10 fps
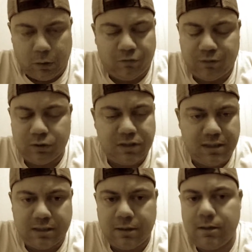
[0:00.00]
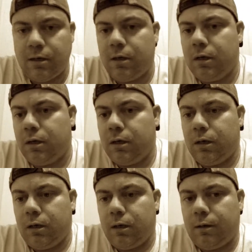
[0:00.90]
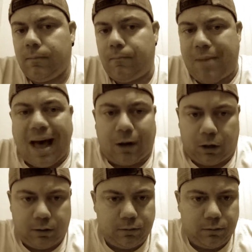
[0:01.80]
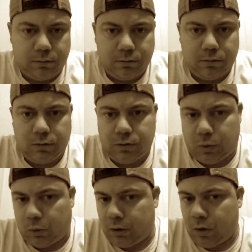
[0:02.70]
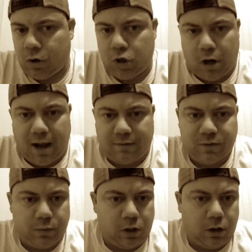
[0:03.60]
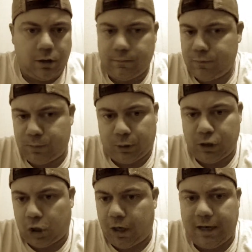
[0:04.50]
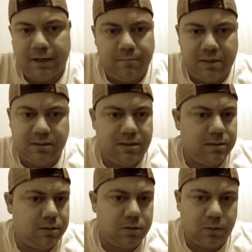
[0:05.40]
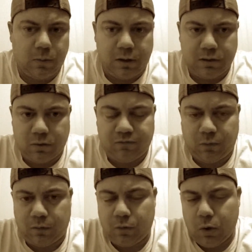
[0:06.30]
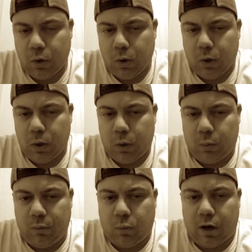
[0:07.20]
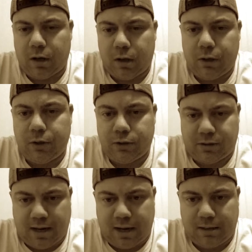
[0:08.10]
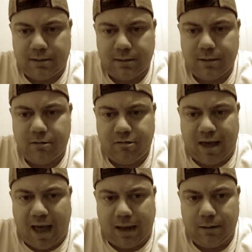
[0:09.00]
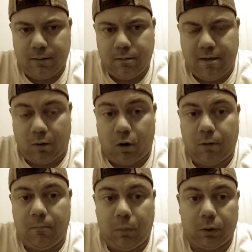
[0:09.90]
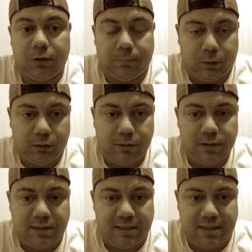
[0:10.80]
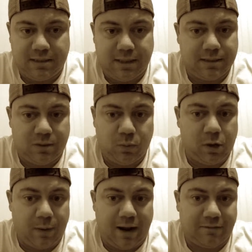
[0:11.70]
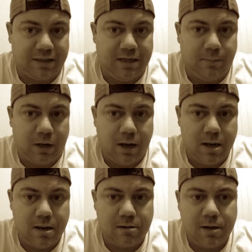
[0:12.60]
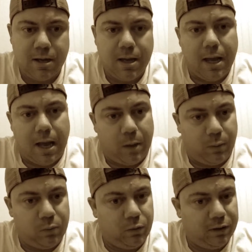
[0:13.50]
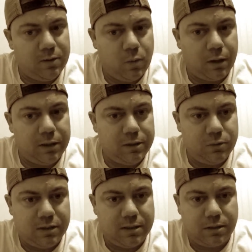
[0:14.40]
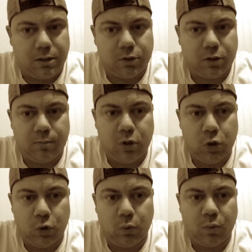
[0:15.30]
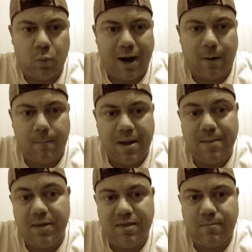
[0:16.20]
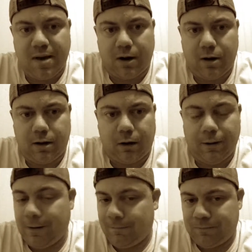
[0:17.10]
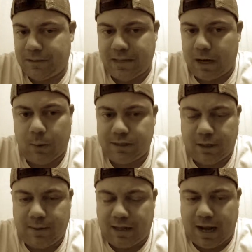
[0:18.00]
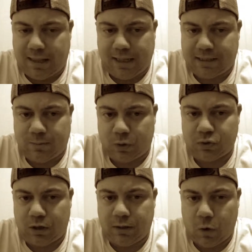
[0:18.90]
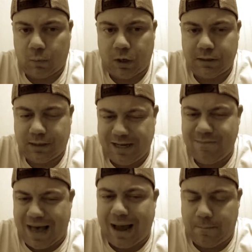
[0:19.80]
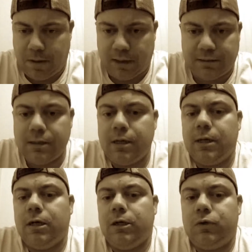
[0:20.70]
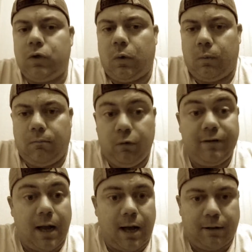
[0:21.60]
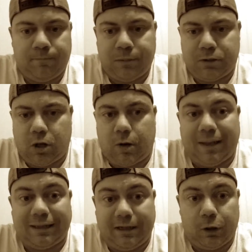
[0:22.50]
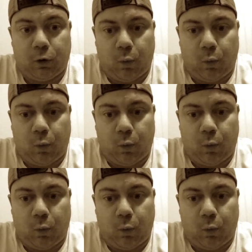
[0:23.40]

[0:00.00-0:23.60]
full season batter during our drafts, which are spring training, mid-season, so on and so forth, we want to understand that there are multiple statistics in which we have to keep an eye on, and we really want to use this to determine who and where may be the better hitter. It's not always going to be the guy that hits the most home runs. Keep that in mind. So, moving on, let's talk about linear